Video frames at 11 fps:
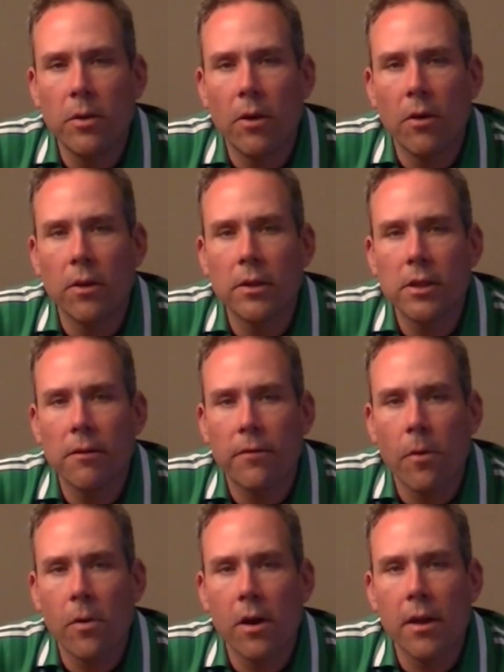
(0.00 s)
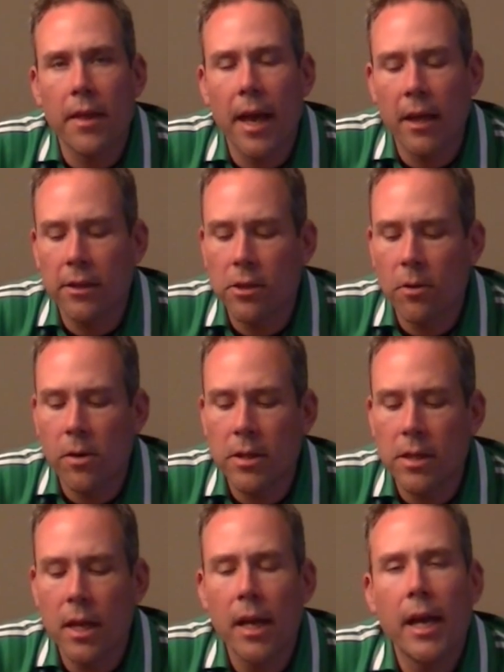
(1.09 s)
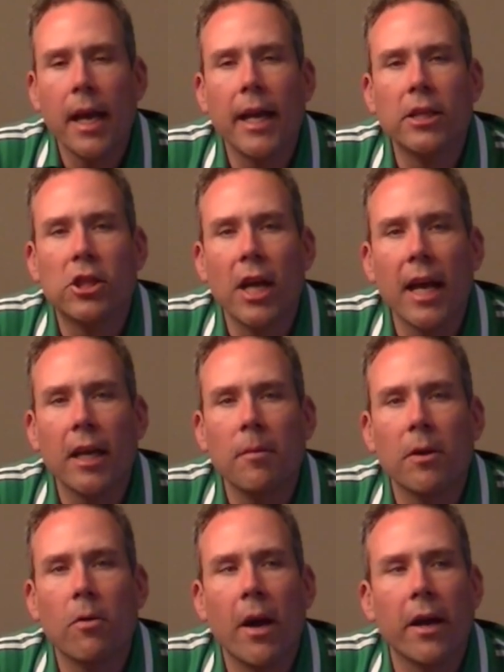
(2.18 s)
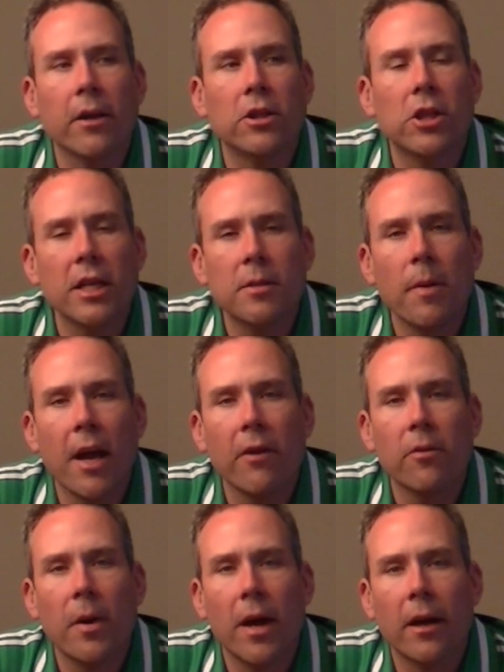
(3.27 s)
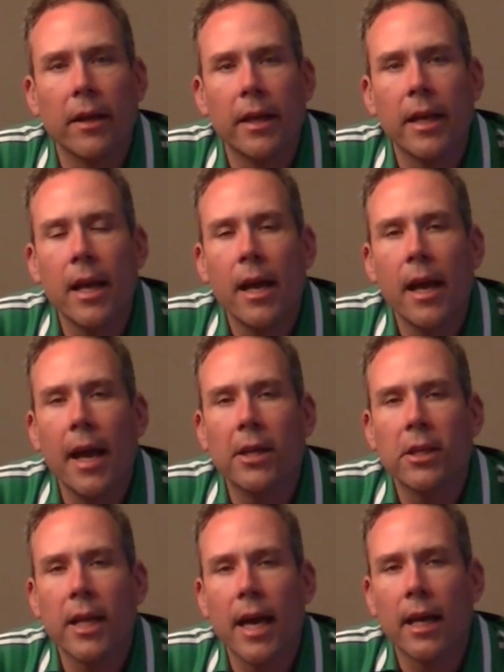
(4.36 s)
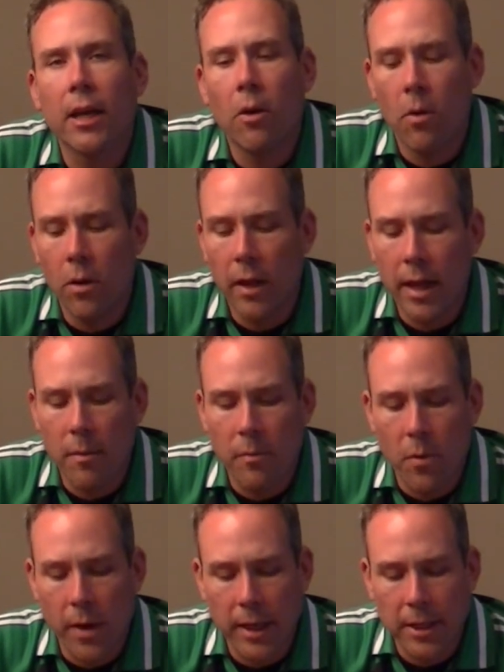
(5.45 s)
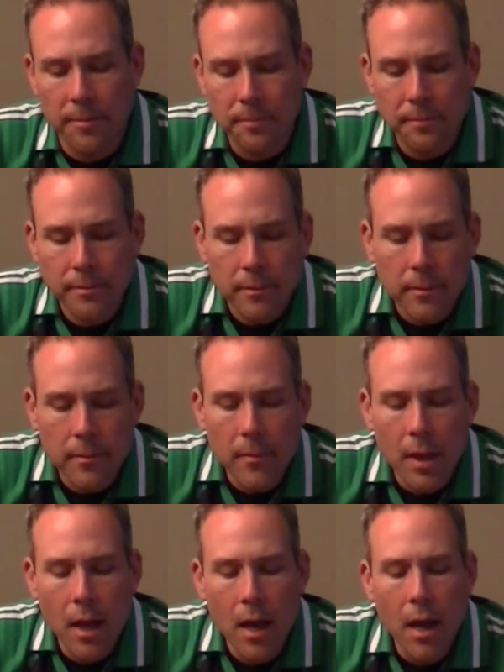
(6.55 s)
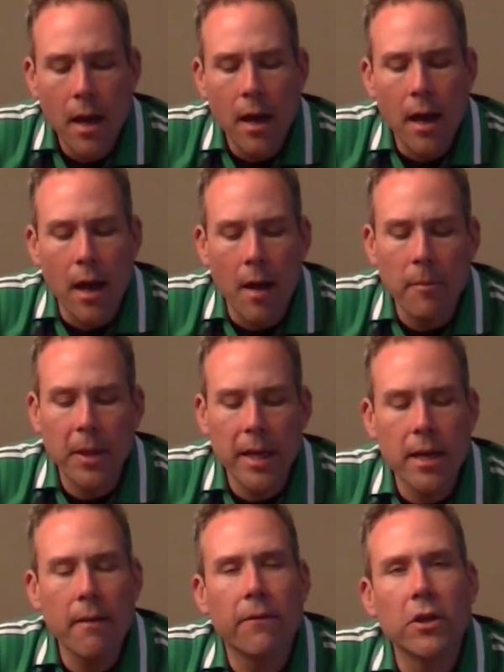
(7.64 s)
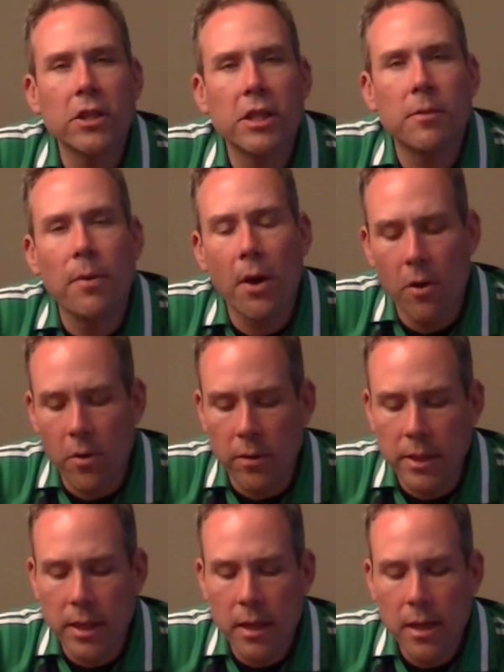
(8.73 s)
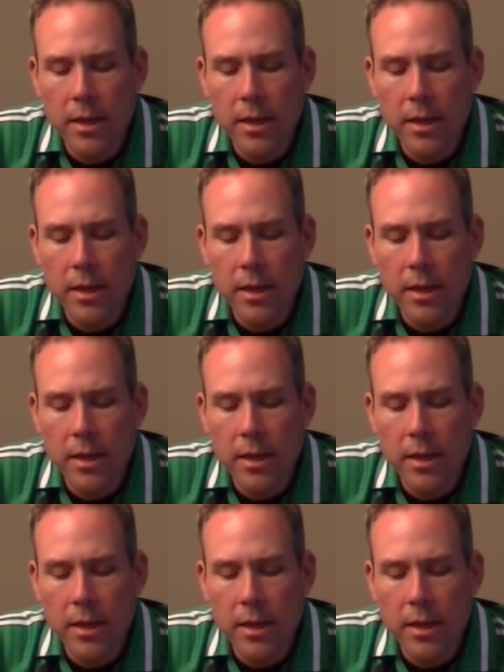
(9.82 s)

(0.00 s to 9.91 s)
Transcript: 2 goals for the HealthSource, and Jackie McGuire, just back from Ireland, actually had a goal and a point. Upland versus Pogues